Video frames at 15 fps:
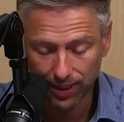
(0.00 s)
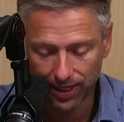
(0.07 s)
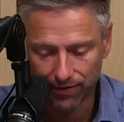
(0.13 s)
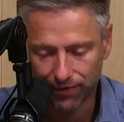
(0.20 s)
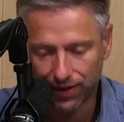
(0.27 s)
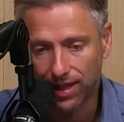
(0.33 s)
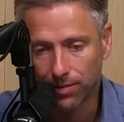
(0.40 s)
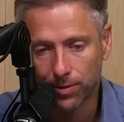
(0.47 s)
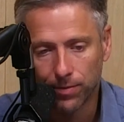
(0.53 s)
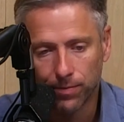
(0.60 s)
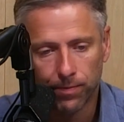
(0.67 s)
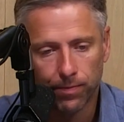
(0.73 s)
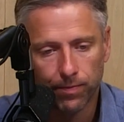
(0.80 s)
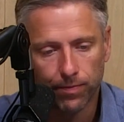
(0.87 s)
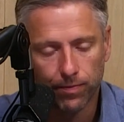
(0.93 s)
I can't fathom
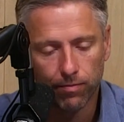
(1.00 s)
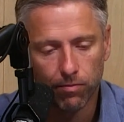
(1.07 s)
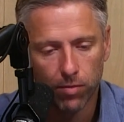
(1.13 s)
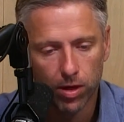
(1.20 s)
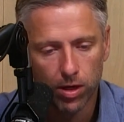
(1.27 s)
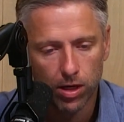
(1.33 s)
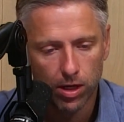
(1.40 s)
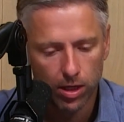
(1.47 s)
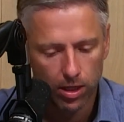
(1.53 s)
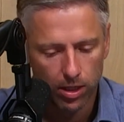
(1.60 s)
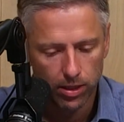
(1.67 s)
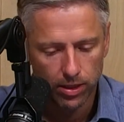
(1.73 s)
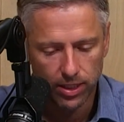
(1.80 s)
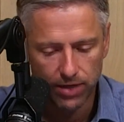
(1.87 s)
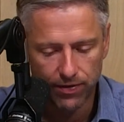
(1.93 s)
it.
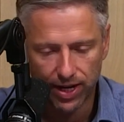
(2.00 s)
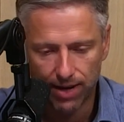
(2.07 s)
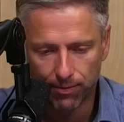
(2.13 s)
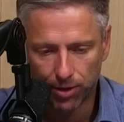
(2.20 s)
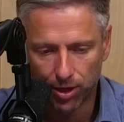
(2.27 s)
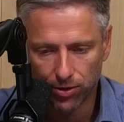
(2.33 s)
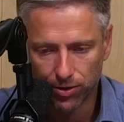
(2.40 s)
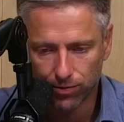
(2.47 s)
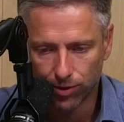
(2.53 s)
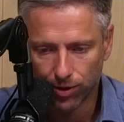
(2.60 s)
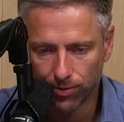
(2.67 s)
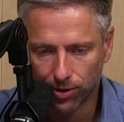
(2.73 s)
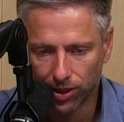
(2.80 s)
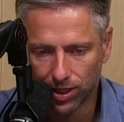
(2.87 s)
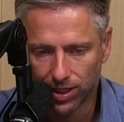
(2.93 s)
Stephen Ambrose
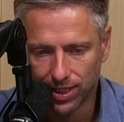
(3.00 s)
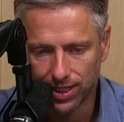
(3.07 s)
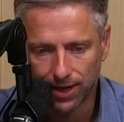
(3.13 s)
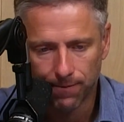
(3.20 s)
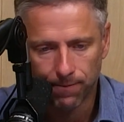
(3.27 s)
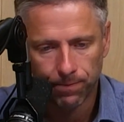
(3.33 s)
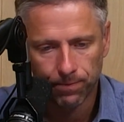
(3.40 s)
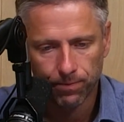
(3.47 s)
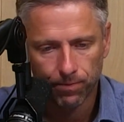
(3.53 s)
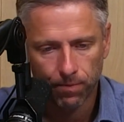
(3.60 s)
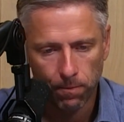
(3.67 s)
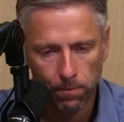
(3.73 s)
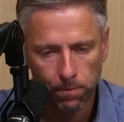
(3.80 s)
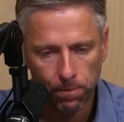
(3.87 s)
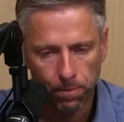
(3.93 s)
wrote a book on D-Day.
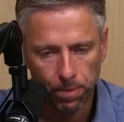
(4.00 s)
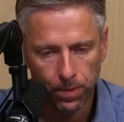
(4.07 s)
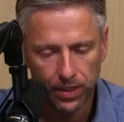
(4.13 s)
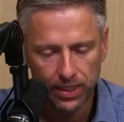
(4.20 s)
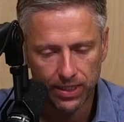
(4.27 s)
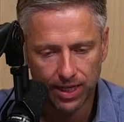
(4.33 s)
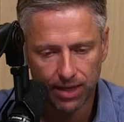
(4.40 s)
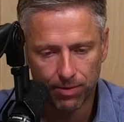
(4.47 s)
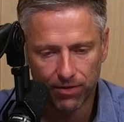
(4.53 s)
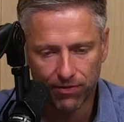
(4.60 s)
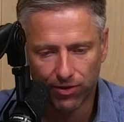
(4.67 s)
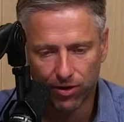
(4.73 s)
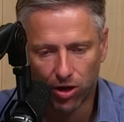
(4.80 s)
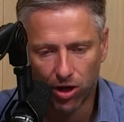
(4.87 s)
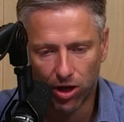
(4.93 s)
He said,
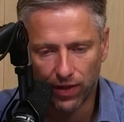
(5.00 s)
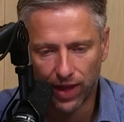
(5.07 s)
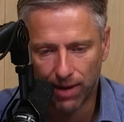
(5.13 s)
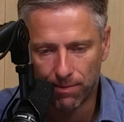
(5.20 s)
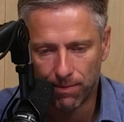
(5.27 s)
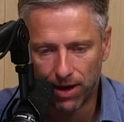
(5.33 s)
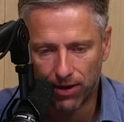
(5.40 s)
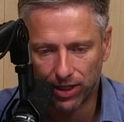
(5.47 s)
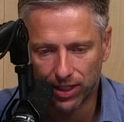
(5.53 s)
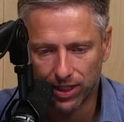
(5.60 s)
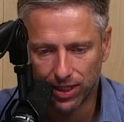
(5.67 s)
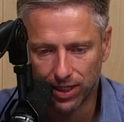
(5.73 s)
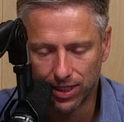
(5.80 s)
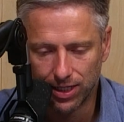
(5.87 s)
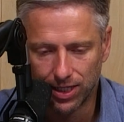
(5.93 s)
"But for all that
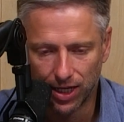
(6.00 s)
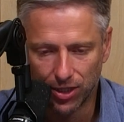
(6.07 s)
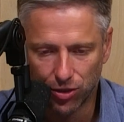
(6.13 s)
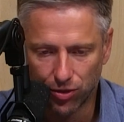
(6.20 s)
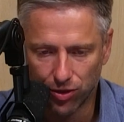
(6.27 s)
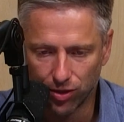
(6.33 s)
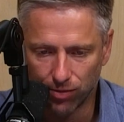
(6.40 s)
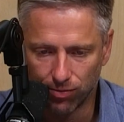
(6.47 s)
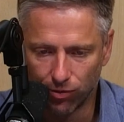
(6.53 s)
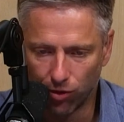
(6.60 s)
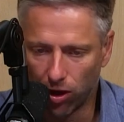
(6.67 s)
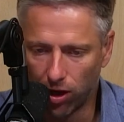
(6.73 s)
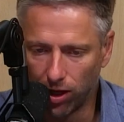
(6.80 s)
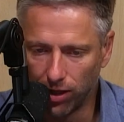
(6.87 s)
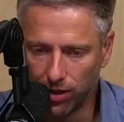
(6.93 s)
American industrial
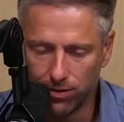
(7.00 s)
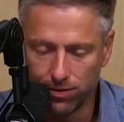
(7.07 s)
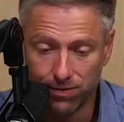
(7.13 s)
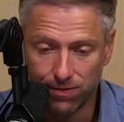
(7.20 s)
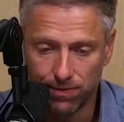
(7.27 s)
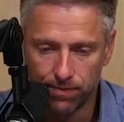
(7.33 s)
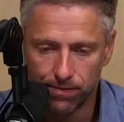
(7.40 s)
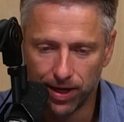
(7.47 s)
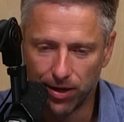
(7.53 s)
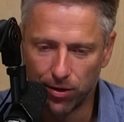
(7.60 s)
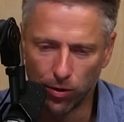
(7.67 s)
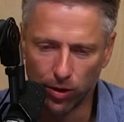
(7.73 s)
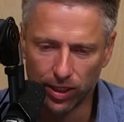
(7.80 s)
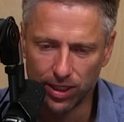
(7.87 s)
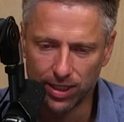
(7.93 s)
brawn
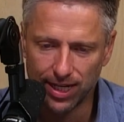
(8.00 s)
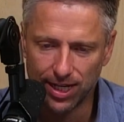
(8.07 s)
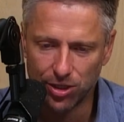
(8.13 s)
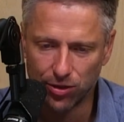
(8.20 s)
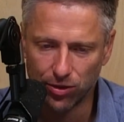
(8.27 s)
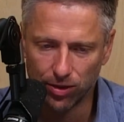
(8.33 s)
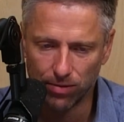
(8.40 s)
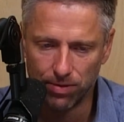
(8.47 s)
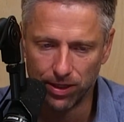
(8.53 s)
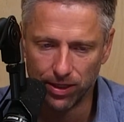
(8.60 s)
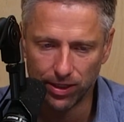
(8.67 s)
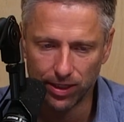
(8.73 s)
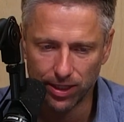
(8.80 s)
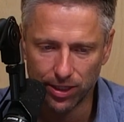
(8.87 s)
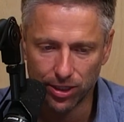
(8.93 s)
and organizational
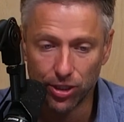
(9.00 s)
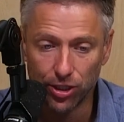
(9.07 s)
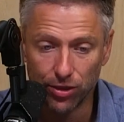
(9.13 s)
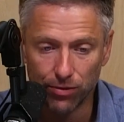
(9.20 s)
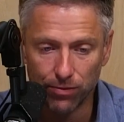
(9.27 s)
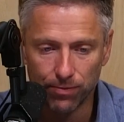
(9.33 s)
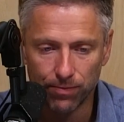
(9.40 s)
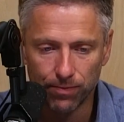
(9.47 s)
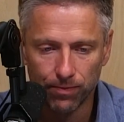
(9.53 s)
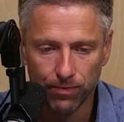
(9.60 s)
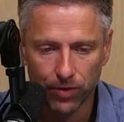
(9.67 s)
ability could do,